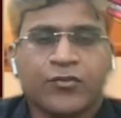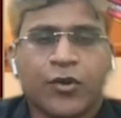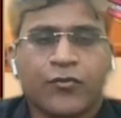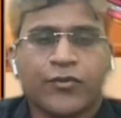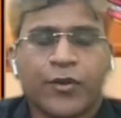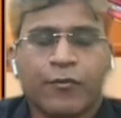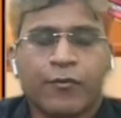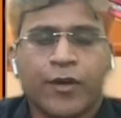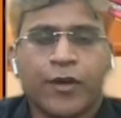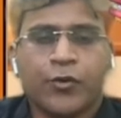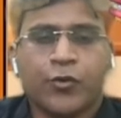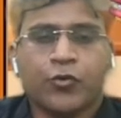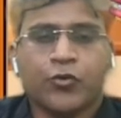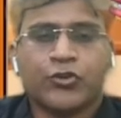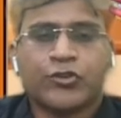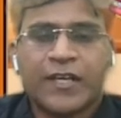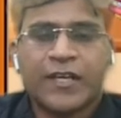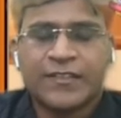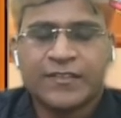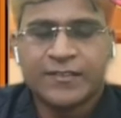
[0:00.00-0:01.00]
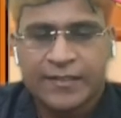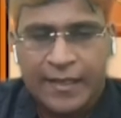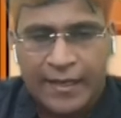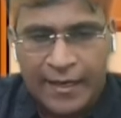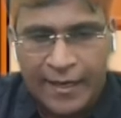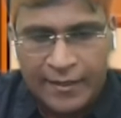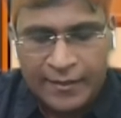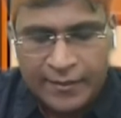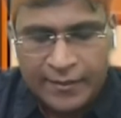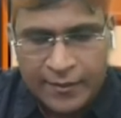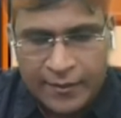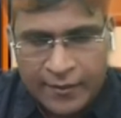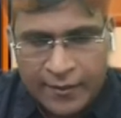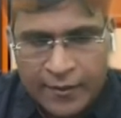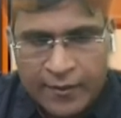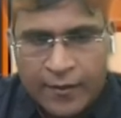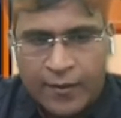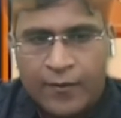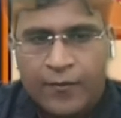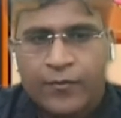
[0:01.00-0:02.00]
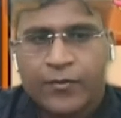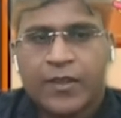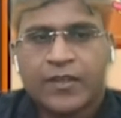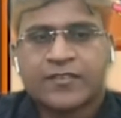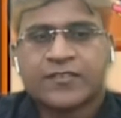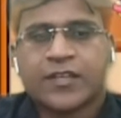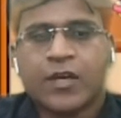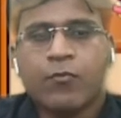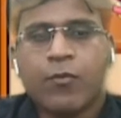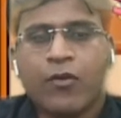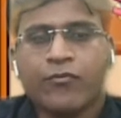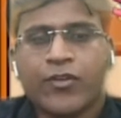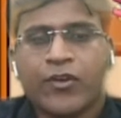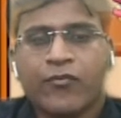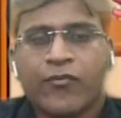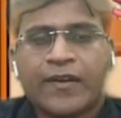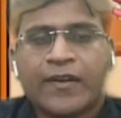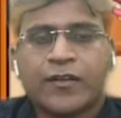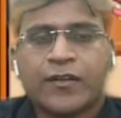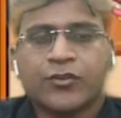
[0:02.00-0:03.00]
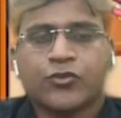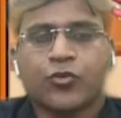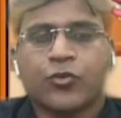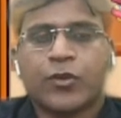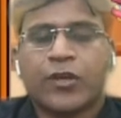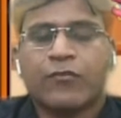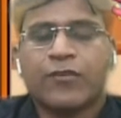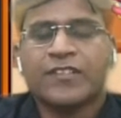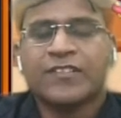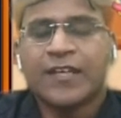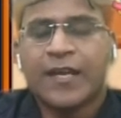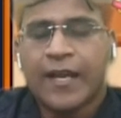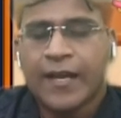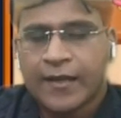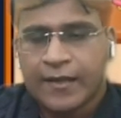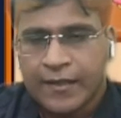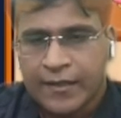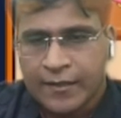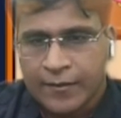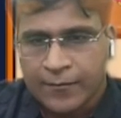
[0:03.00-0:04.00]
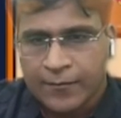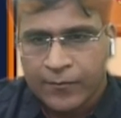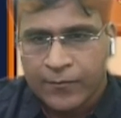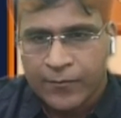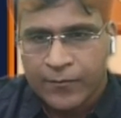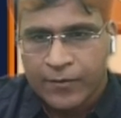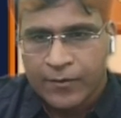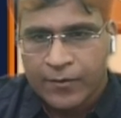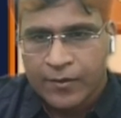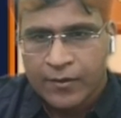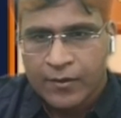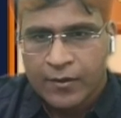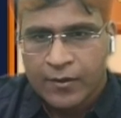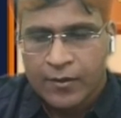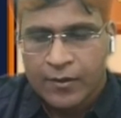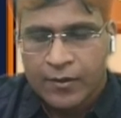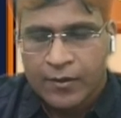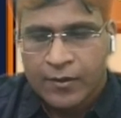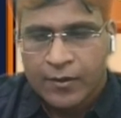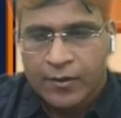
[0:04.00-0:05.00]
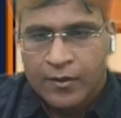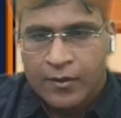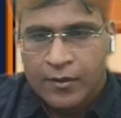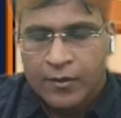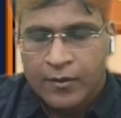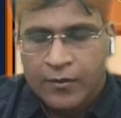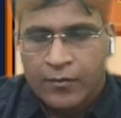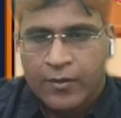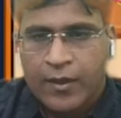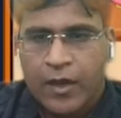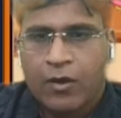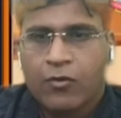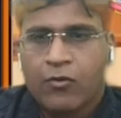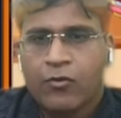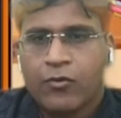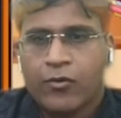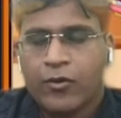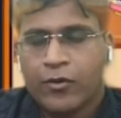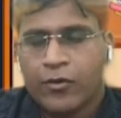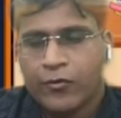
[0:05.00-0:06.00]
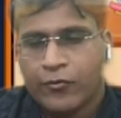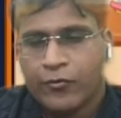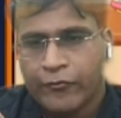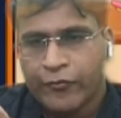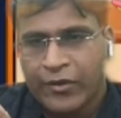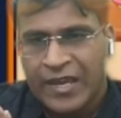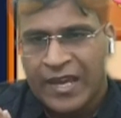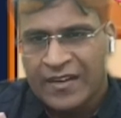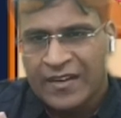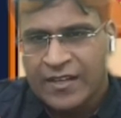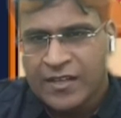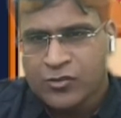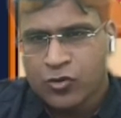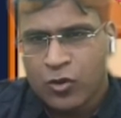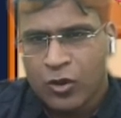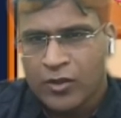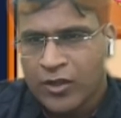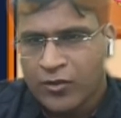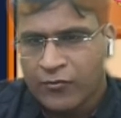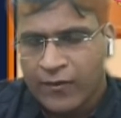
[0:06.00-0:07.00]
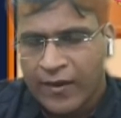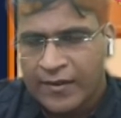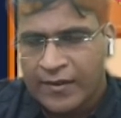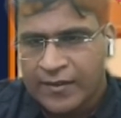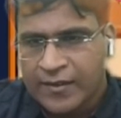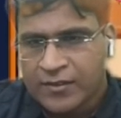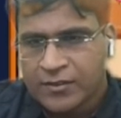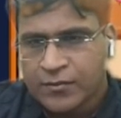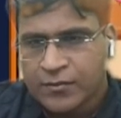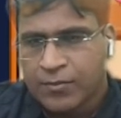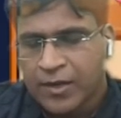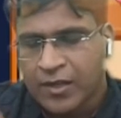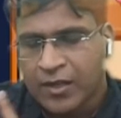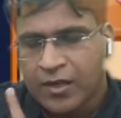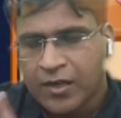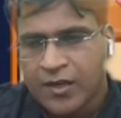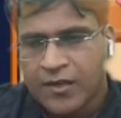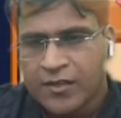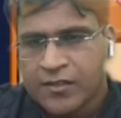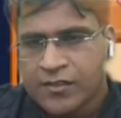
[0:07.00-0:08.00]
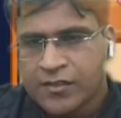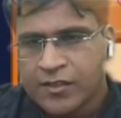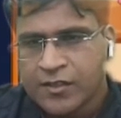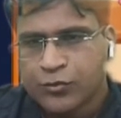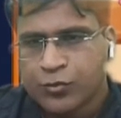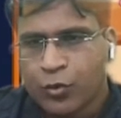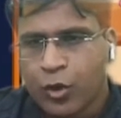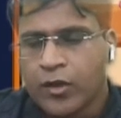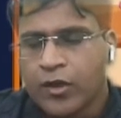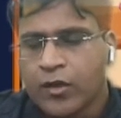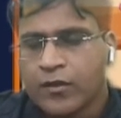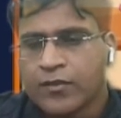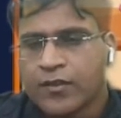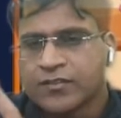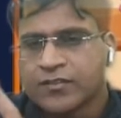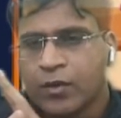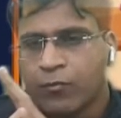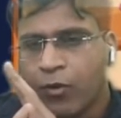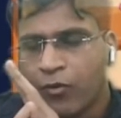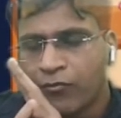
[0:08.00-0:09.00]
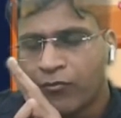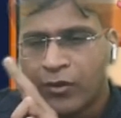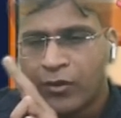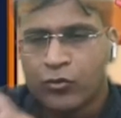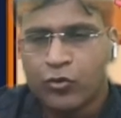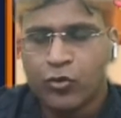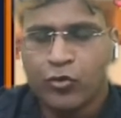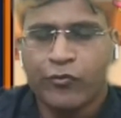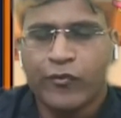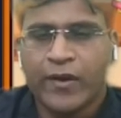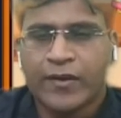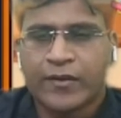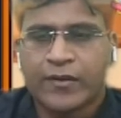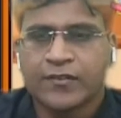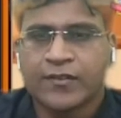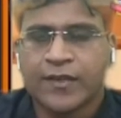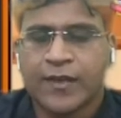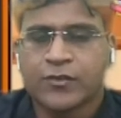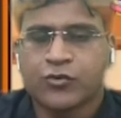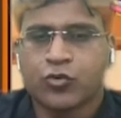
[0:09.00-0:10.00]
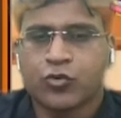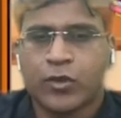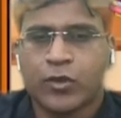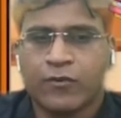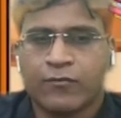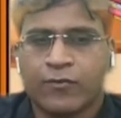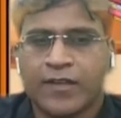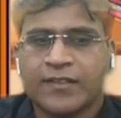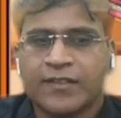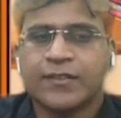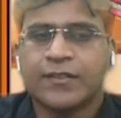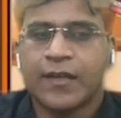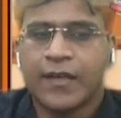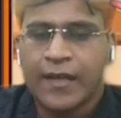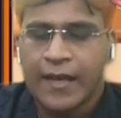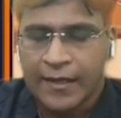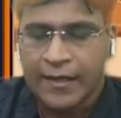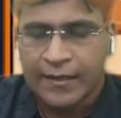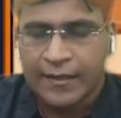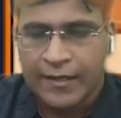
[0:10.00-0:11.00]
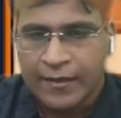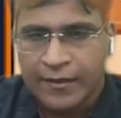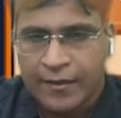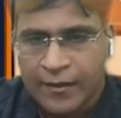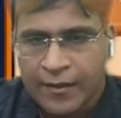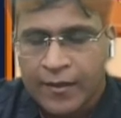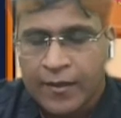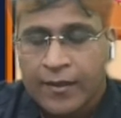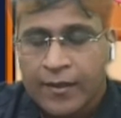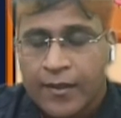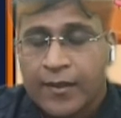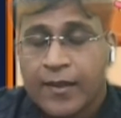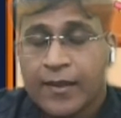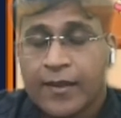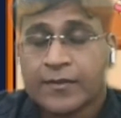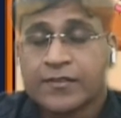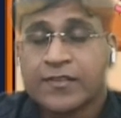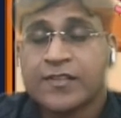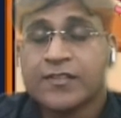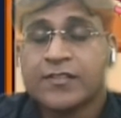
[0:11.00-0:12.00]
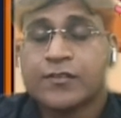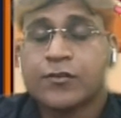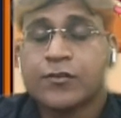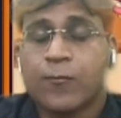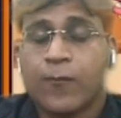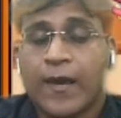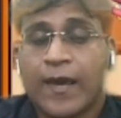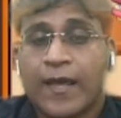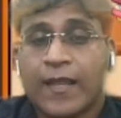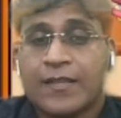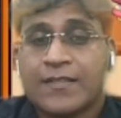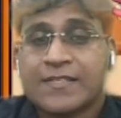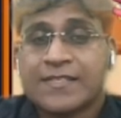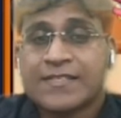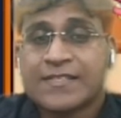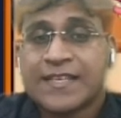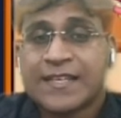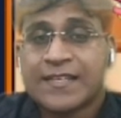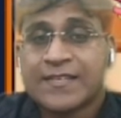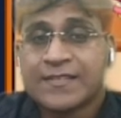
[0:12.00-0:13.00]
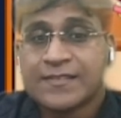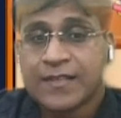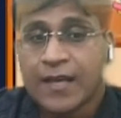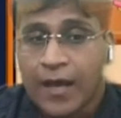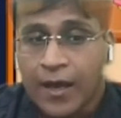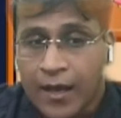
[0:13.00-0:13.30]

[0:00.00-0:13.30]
of 72 such that the sum of the factors should give us 18. Now, we can list all the factors, but the condition is what? The sum of that two factors has to give us 18. Is this 12, 6?